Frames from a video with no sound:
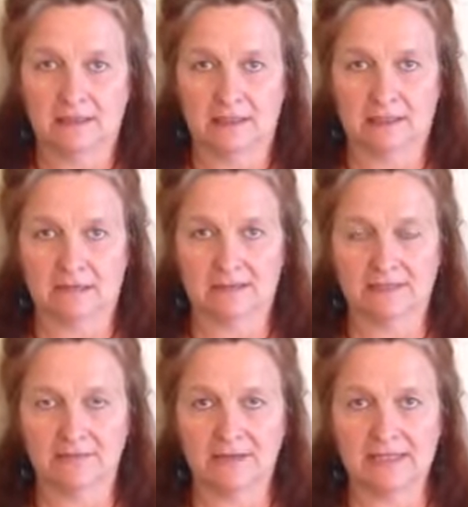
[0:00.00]
down as
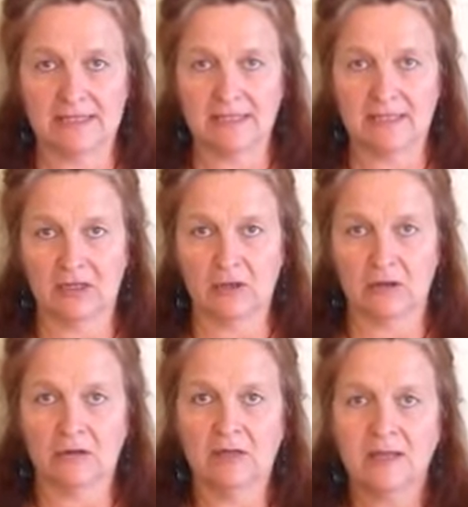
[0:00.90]
far as they can
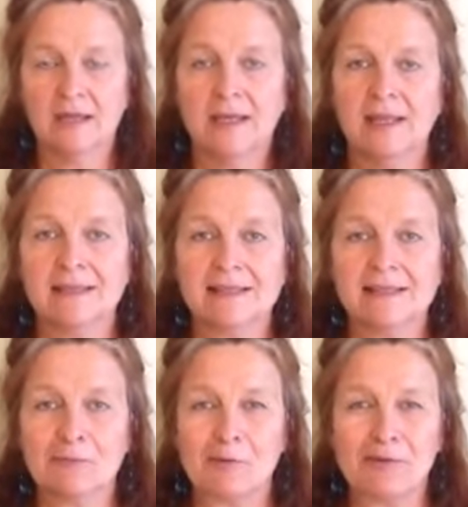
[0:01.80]
go and then
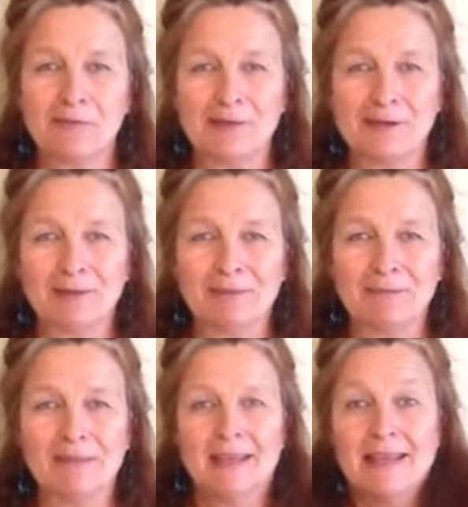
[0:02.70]
somewhere in the middle.
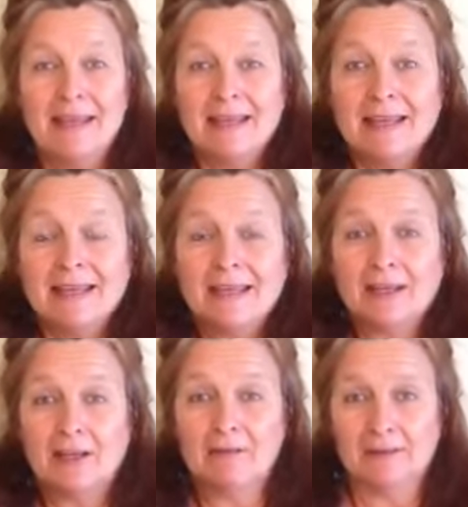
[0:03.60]
And again,
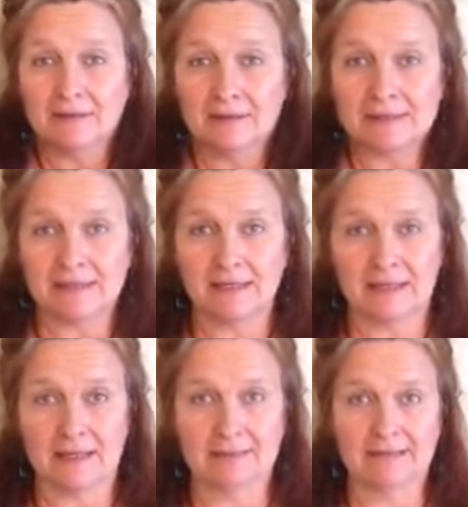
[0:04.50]
can you feel them
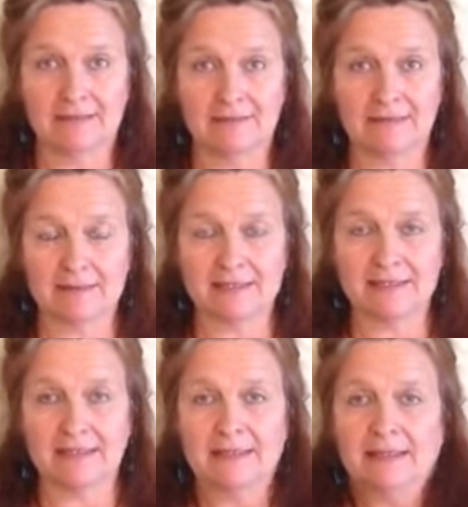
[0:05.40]
slide up? Can you feel them
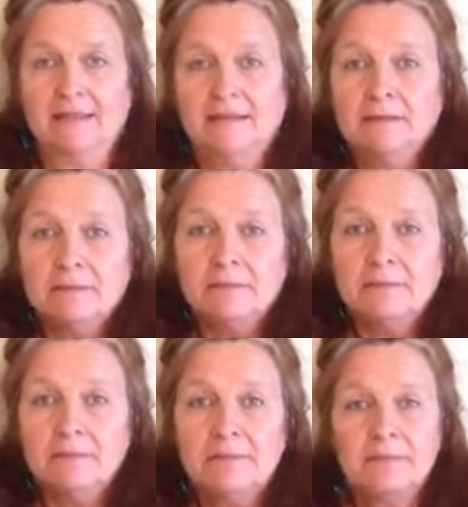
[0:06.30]
slide down?
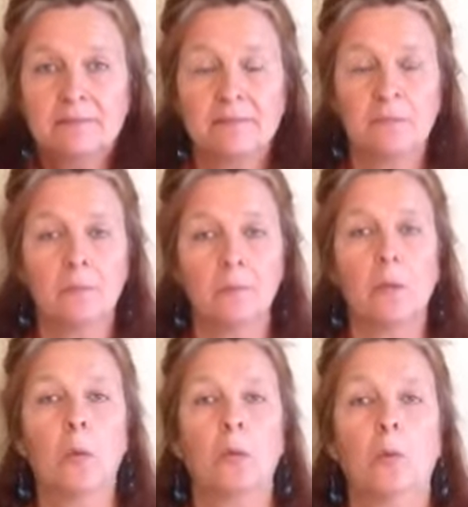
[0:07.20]

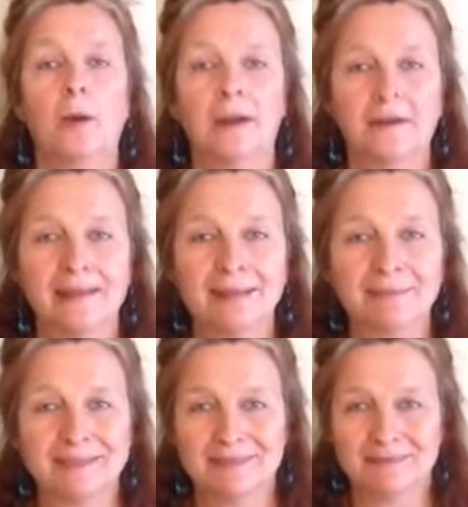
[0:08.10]
What are they up
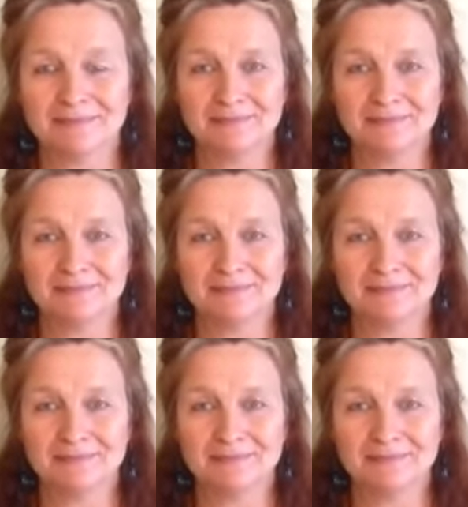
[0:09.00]
to?